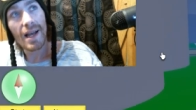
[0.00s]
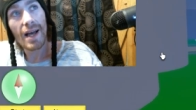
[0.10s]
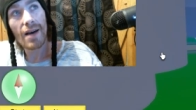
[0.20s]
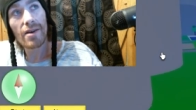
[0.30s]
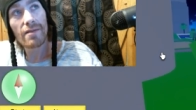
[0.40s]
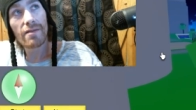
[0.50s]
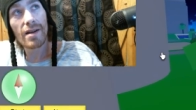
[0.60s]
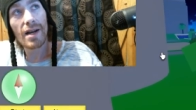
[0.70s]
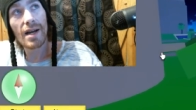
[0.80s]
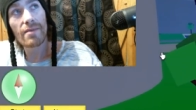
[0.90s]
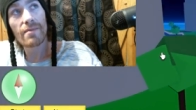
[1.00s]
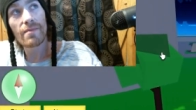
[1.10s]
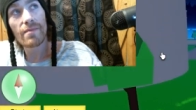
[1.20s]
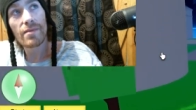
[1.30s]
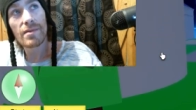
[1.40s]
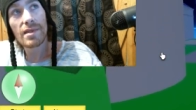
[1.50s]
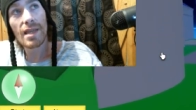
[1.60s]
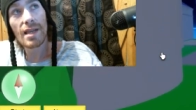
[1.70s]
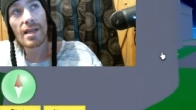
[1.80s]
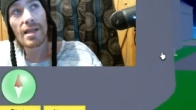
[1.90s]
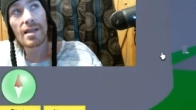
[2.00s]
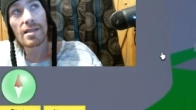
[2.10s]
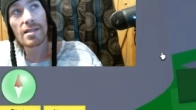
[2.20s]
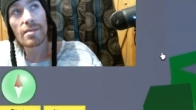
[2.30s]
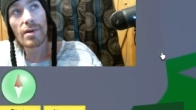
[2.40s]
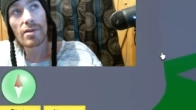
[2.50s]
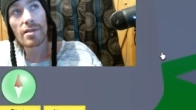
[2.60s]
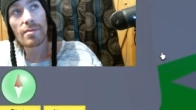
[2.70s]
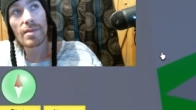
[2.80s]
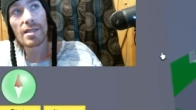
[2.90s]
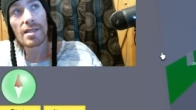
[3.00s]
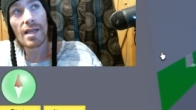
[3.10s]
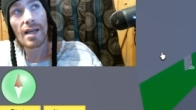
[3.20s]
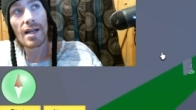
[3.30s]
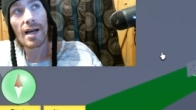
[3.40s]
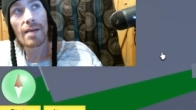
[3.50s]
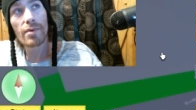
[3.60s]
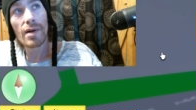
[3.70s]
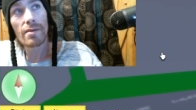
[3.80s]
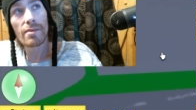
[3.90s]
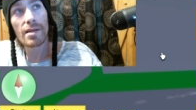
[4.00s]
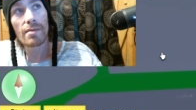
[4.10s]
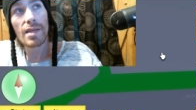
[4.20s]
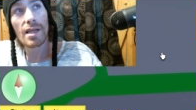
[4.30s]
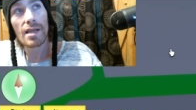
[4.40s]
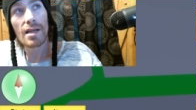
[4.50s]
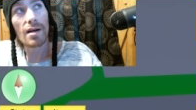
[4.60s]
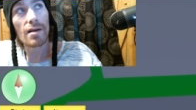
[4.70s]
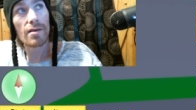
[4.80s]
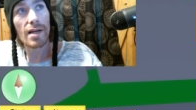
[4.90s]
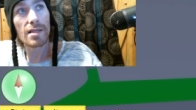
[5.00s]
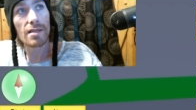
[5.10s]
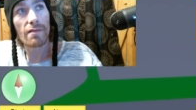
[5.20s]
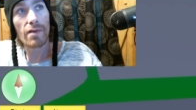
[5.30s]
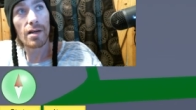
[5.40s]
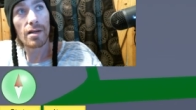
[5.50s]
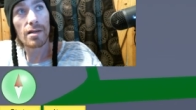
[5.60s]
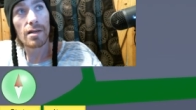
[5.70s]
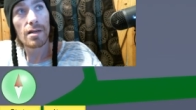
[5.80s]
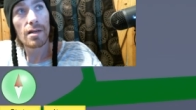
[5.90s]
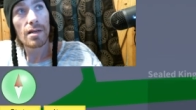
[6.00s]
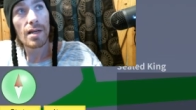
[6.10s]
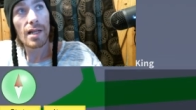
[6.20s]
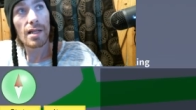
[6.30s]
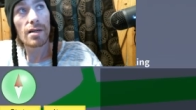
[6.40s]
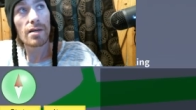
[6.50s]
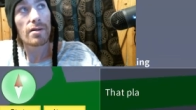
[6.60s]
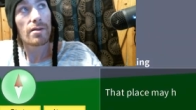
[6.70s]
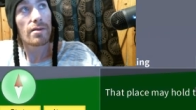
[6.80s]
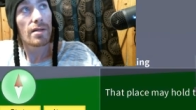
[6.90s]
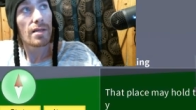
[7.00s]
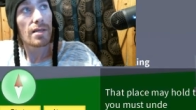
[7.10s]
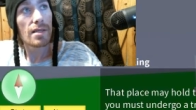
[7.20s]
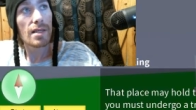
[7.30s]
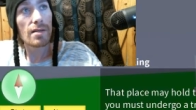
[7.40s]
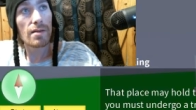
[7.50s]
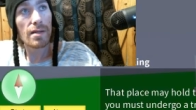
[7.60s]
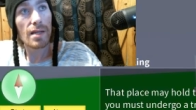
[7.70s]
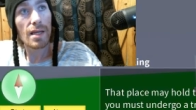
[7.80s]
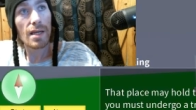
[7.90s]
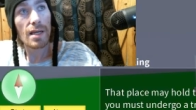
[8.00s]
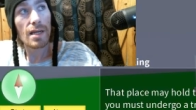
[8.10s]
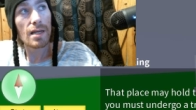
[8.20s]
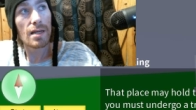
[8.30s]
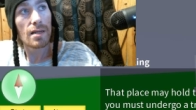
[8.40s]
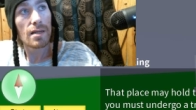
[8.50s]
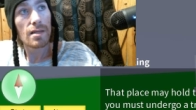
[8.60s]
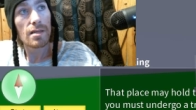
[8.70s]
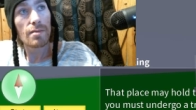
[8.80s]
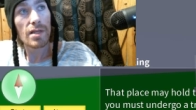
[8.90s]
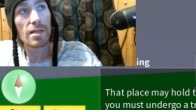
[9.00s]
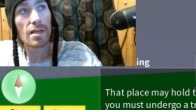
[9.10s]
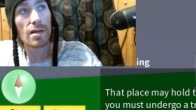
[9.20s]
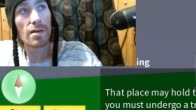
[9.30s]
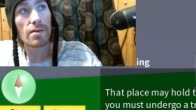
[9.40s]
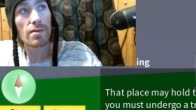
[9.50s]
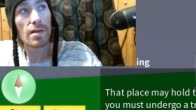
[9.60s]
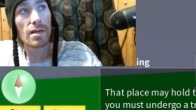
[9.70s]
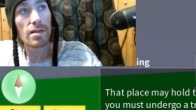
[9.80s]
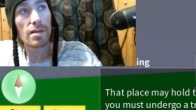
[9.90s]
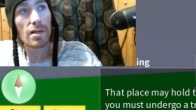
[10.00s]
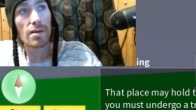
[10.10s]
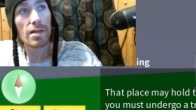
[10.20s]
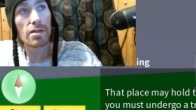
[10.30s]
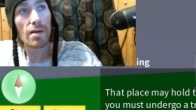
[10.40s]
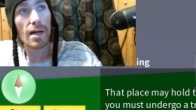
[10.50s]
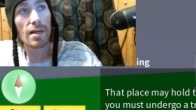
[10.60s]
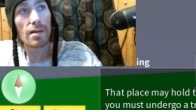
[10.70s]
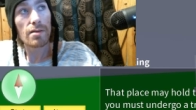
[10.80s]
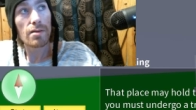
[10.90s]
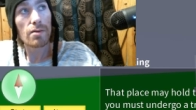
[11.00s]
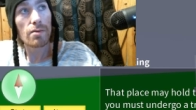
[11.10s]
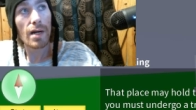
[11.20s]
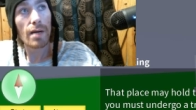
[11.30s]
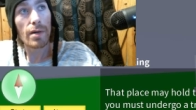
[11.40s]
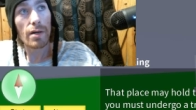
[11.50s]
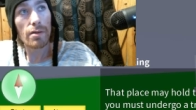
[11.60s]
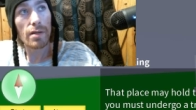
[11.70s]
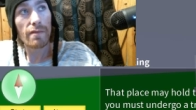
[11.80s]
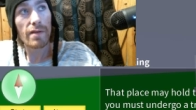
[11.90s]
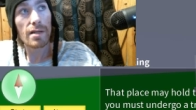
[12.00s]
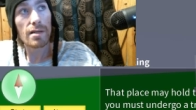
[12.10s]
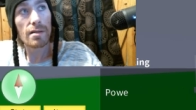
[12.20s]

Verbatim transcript: However, I'm thinking it's supposed to be said. I probably am thinking all kinds of wrong. Hello, sealed king. You must go undergo a trial to grab hold of it.